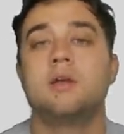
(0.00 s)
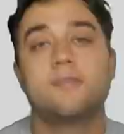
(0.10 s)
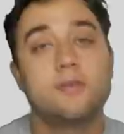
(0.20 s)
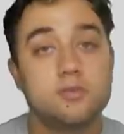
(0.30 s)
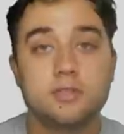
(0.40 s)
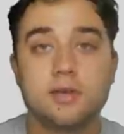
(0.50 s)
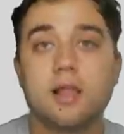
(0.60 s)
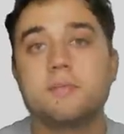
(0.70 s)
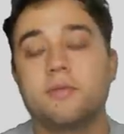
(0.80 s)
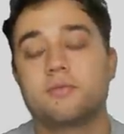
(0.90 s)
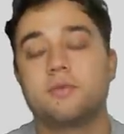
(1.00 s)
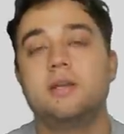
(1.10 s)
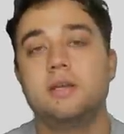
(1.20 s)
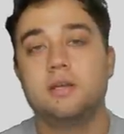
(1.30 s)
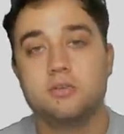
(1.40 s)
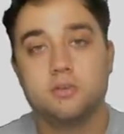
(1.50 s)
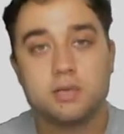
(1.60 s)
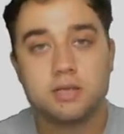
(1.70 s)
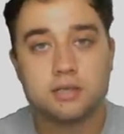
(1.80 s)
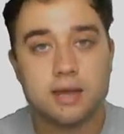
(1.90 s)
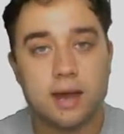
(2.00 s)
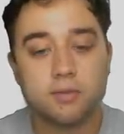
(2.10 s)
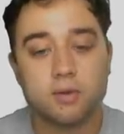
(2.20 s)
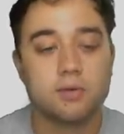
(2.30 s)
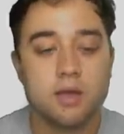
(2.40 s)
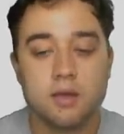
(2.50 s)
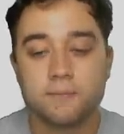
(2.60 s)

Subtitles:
If you're using Element 3D, you need to download.